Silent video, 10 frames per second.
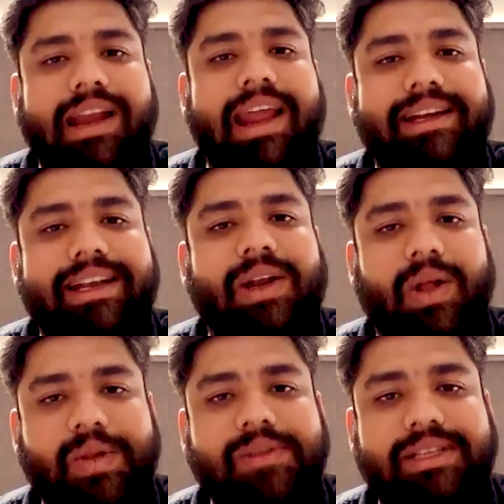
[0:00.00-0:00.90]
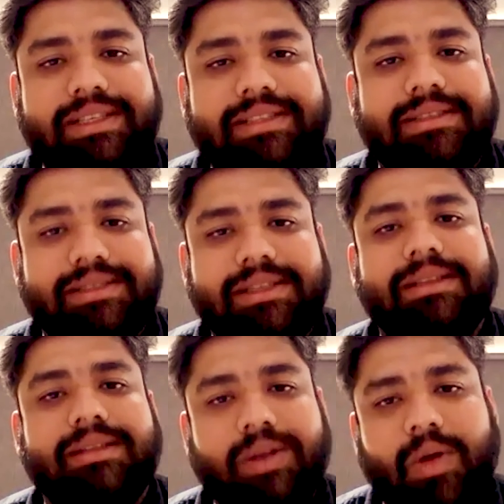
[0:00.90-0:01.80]
connect and all those things,
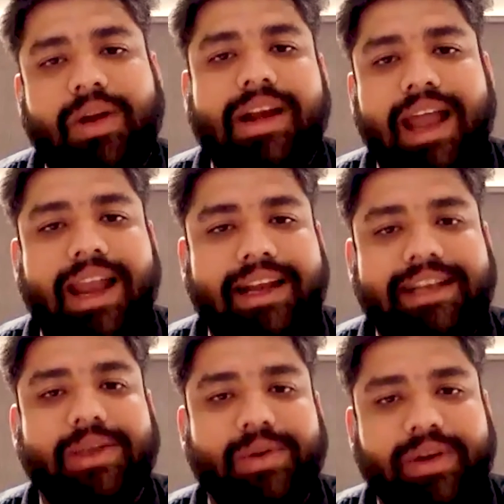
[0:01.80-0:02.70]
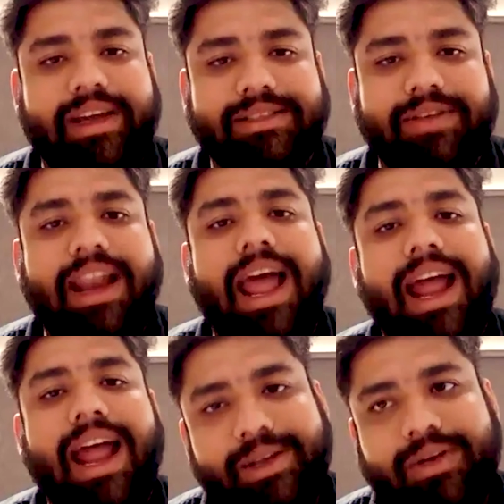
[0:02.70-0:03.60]
local dialect in UK as well.
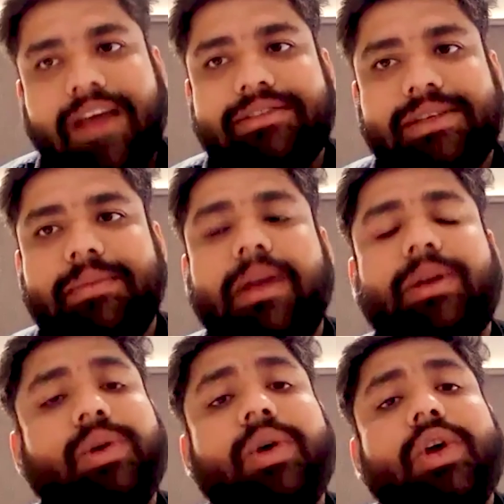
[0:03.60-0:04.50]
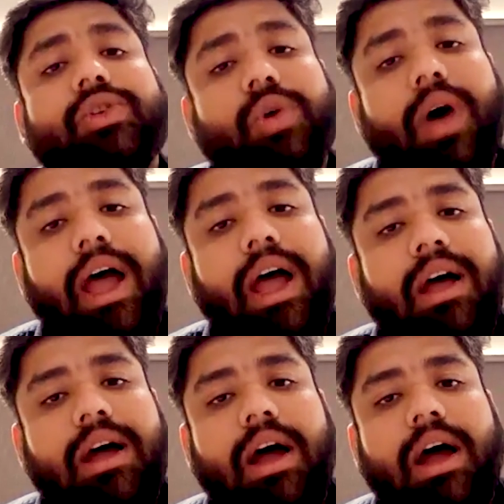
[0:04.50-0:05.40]
And you have some... So,
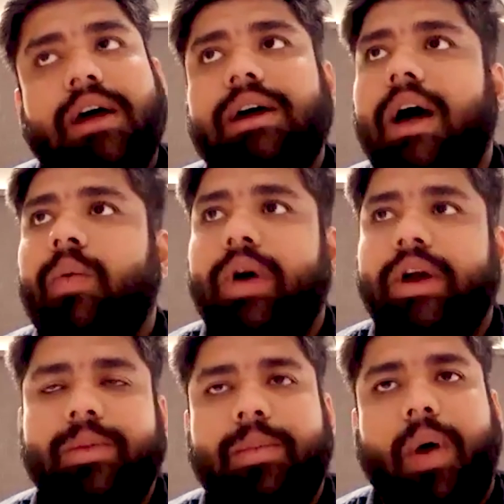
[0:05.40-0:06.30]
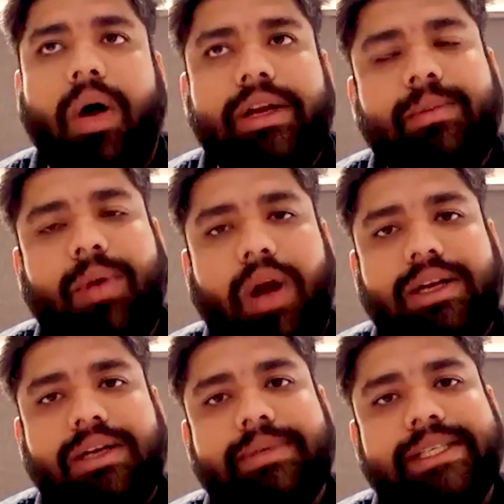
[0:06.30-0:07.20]
were you born and brought
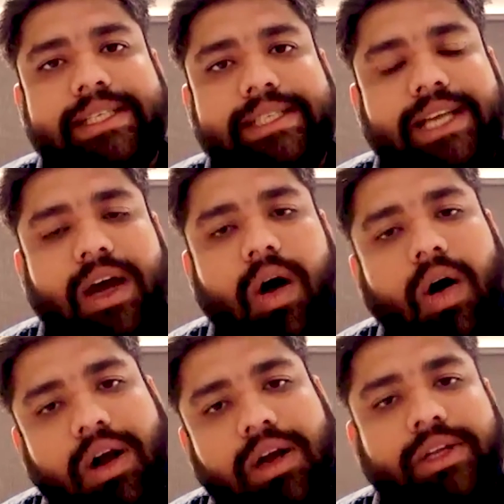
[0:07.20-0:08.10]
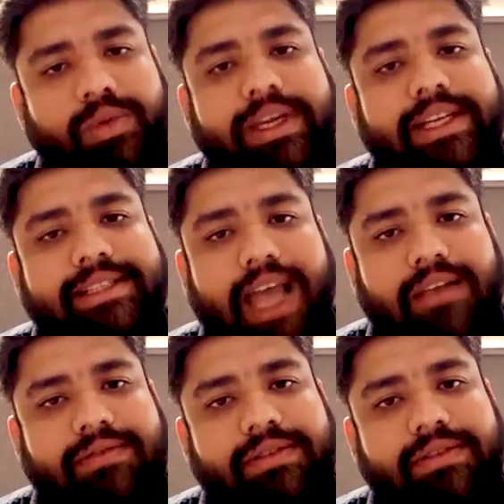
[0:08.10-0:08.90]
up in India or UK itself?